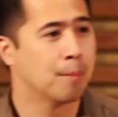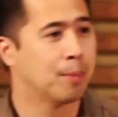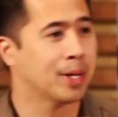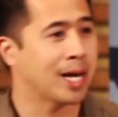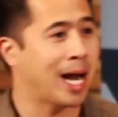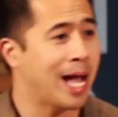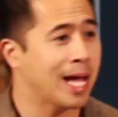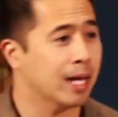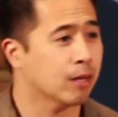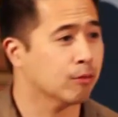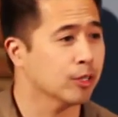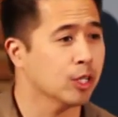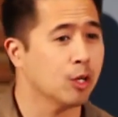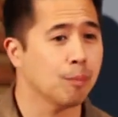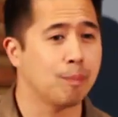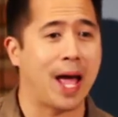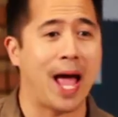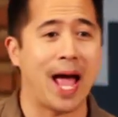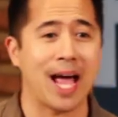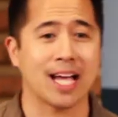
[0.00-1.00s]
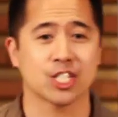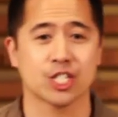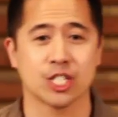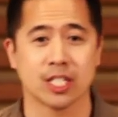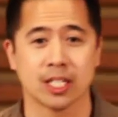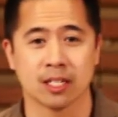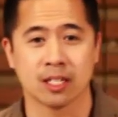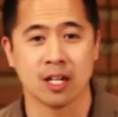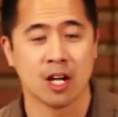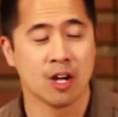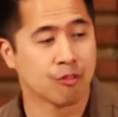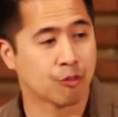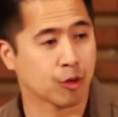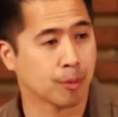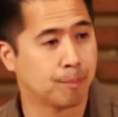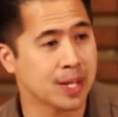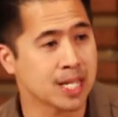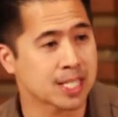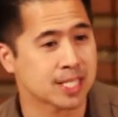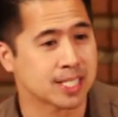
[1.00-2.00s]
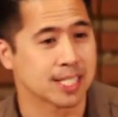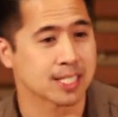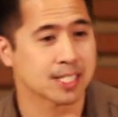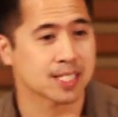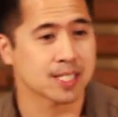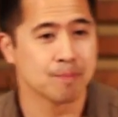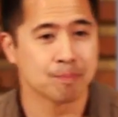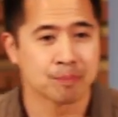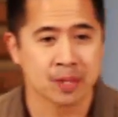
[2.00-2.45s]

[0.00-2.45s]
But I had a real passion for business.